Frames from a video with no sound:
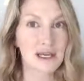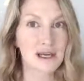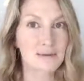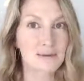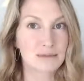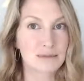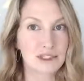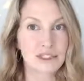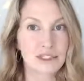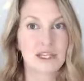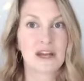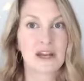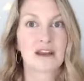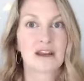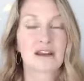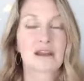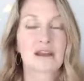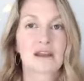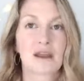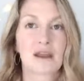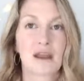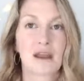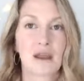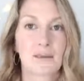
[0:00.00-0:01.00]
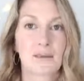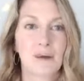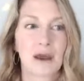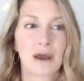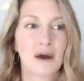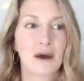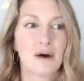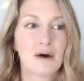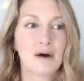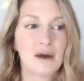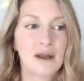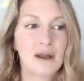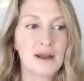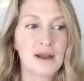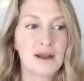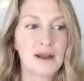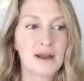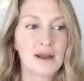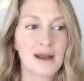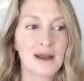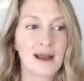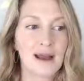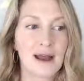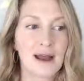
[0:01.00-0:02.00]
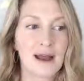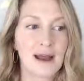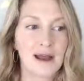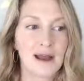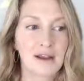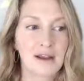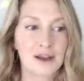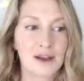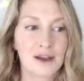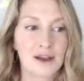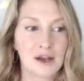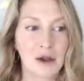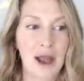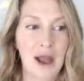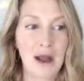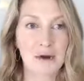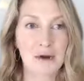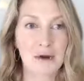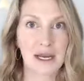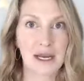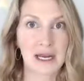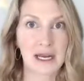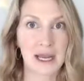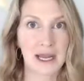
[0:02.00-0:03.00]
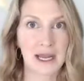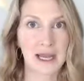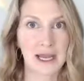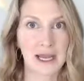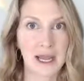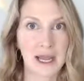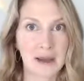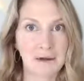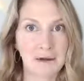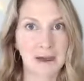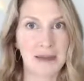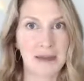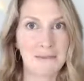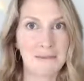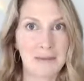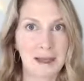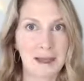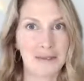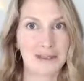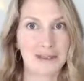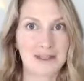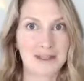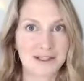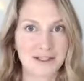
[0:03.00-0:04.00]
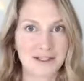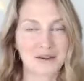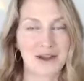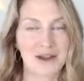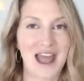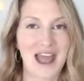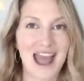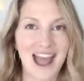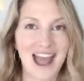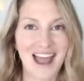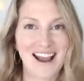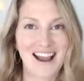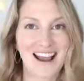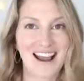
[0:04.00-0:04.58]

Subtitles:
I'm just kind of thinking about, how can I make things okay?